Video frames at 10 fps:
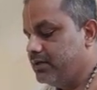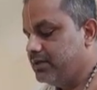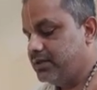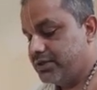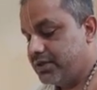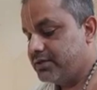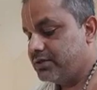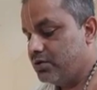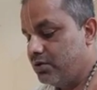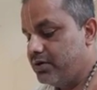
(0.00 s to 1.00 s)
such as
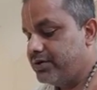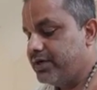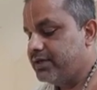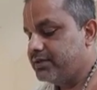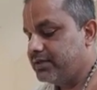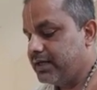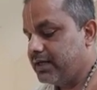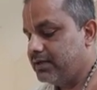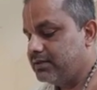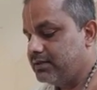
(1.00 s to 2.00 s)
gold rings,
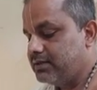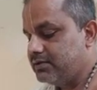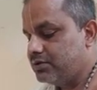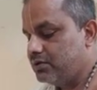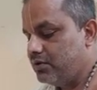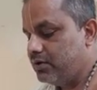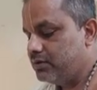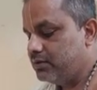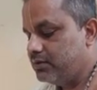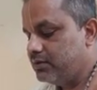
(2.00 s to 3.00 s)
necklaces, and so on.
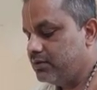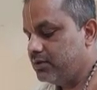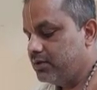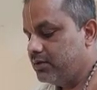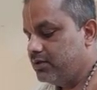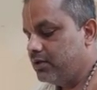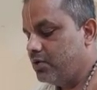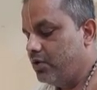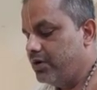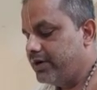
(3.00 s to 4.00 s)
The
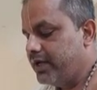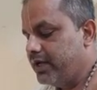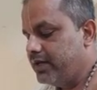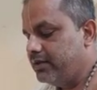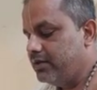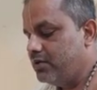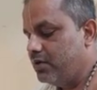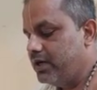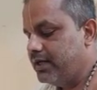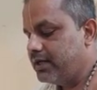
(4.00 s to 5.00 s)
gold ring and the
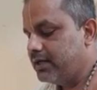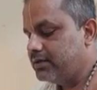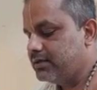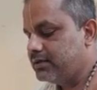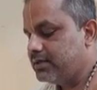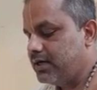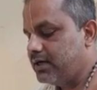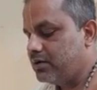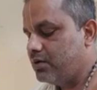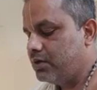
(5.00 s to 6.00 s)
gold necklaces
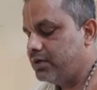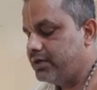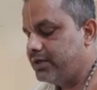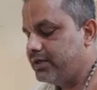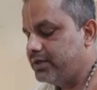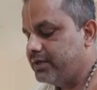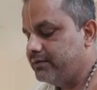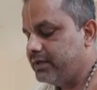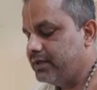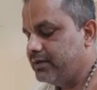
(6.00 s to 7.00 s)
are
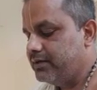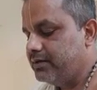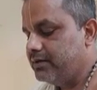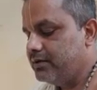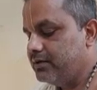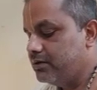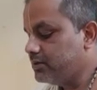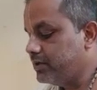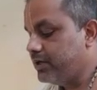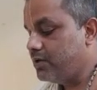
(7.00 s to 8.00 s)
quantitatively, oh,
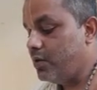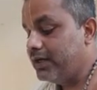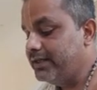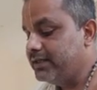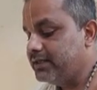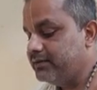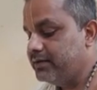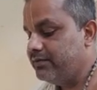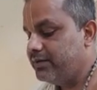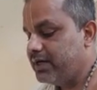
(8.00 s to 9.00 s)
sorry,
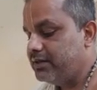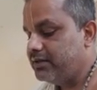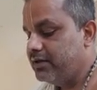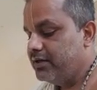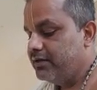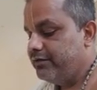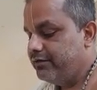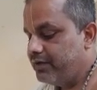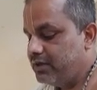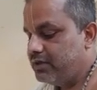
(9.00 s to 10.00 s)
qualitatively one
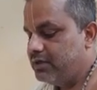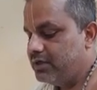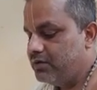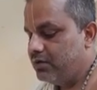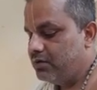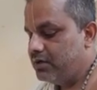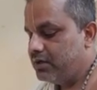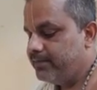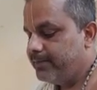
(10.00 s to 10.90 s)
with the gold